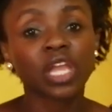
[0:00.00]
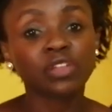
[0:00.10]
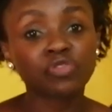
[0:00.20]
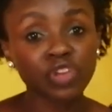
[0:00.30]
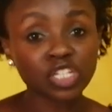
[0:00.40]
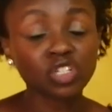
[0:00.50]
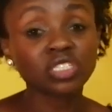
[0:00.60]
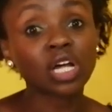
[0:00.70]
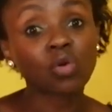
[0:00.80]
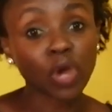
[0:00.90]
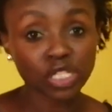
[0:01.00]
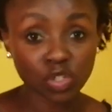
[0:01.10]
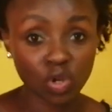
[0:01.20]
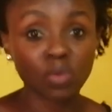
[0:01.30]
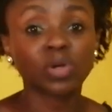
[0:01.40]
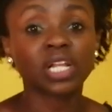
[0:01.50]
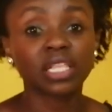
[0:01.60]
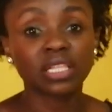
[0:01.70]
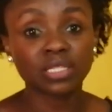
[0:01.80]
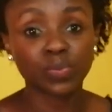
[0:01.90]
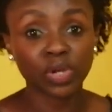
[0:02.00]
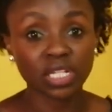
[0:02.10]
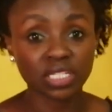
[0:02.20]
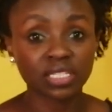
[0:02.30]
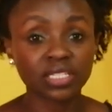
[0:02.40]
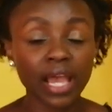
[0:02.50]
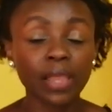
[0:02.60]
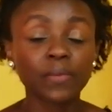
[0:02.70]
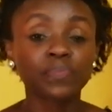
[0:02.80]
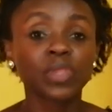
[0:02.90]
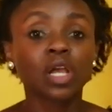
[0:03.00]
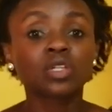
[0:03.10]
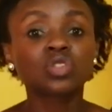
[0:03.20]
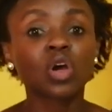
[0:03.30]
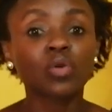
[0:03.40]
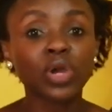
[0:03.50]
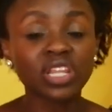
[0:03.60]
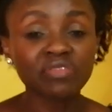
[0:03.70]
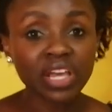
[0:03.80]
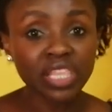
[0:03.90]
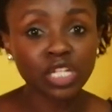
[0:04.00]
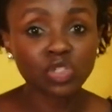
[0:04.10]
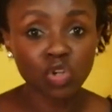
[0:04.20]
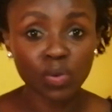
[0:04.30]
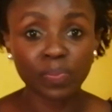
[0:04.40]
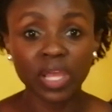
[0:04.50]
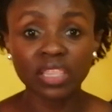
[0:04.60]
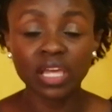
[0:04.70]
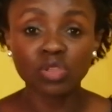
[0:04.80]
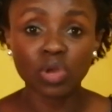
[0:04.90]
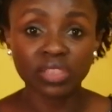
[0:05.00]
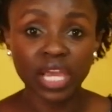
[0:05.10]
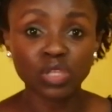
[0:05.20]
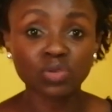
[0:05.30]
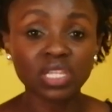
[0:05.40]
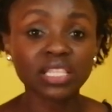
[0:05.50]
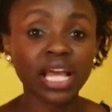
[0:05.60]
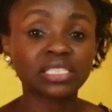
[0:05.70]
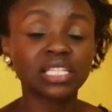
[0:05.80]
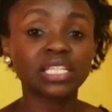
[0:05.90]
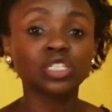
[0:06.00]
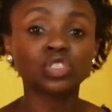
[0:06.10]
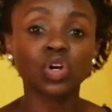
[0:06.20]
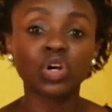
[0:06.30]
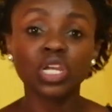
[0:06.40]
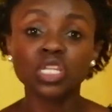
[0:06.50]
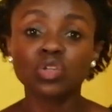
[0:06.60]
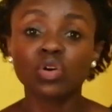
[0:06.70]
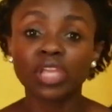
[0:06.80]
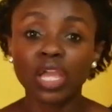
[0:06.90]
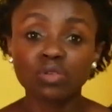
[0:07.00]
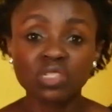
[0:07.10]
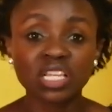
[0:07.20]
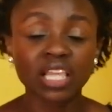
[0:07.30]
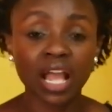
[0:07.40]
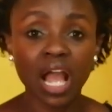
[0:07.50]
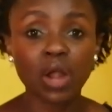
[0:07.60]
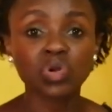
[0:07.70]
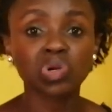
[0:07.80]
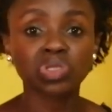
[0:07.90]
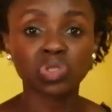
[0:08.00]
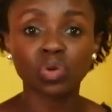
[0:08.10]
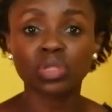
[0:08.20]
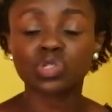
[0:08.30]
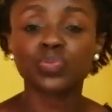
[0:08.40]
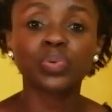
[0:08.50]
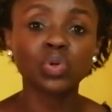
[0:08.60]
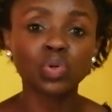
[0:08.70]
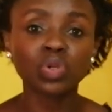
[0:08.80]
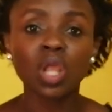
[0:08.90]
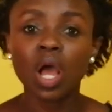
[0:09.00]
infections are quite common at this point in time. So whenever they drop, either they are using their teething toys, or they are using the carrot or the spoon